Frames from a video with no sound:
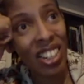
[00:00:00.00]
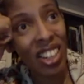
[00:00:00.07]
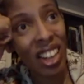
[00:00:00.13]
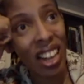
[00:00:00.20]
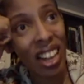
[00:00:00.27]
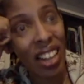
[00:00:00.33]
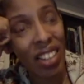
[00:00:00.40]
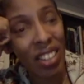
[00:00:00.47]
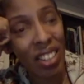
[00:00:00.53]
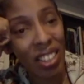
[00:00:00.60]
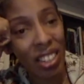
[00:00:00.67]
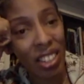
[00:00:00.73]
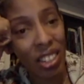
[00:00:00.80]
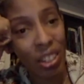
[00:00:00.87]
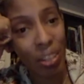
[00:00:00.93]
used to
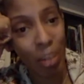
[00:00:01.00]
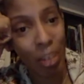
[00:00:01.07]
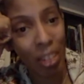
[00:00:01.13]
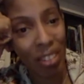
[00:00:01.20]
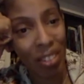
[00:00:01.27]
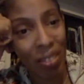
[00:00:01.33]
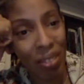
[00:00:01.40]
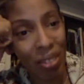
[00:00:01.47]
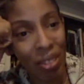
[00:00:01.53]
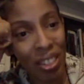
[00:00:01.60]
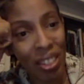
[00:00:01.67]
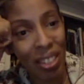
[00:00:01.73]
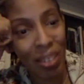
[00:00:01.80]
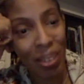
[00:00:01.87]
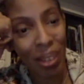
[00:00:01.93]
teach at Boston
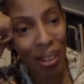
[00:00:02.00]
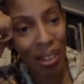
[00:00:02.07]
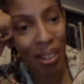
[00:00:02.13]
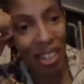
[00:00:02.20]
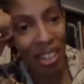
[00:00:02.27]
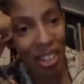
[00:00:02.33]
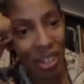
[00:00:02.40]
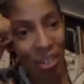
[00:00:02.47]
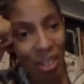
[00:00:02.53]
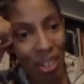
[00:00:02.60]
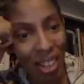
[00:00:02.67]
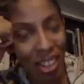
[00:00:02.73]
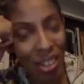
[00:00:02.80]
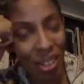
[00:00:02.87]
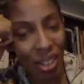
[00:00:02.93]
University, where Tasia was
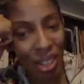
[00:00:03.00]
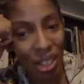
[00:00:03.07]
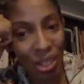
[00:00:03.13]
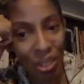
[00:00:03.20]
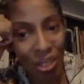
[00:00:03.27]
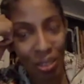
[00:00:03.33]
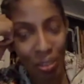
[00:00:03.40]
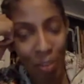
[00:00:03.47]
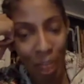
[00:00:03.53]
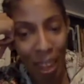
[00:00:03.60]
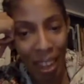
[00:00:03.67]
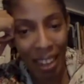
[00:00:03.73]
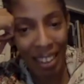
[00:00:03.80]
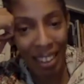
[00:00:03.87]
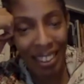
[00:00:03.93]
actually a student of
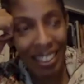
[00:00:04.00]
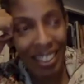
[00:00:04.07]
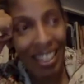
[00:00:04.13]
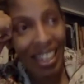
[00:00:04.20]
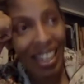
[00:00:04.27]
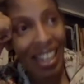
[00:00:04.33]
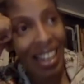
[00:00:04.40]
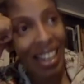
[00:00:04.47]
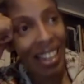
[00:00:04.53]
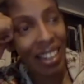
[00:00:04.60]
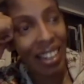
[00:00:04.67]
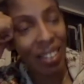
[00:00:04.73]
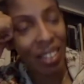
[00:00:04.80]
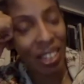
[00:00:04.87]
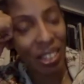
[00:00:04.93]
mine. And that
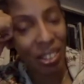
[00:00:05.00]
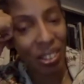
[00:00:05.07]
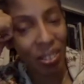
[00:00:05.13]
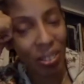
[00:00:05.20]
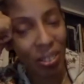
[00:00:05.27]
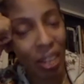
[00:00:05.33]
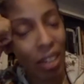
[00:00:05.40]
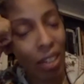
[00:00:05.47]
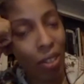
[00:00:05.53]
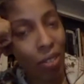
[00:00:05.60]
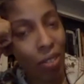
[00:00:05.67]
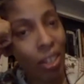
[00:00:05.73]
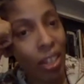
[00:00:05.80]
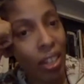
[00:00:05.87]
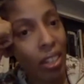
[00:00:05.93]
was
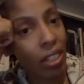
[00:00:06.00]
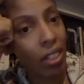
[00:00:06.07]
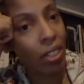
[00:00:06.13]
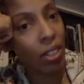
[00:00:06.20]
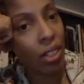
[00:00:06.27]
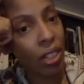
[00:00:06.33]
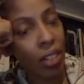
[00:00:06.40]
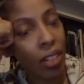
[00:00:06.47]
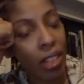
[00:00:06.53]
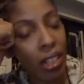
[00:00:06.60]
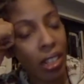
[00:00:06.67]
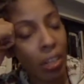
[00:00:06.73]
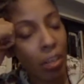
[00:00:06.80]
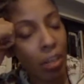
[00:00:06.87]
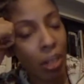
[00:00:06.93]
years ago. Yes,
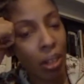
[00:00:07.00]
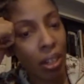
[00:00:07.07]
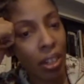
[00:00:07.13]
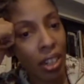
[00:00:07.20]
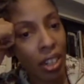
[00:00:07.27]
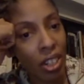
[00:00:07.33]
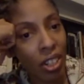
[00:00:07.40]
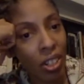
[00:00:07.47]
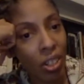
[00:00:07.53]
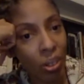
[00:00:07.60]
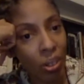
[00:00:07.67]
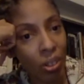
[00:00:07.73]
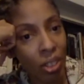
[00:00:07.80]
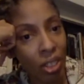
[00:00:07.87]
I'm sorry. Tasia's older than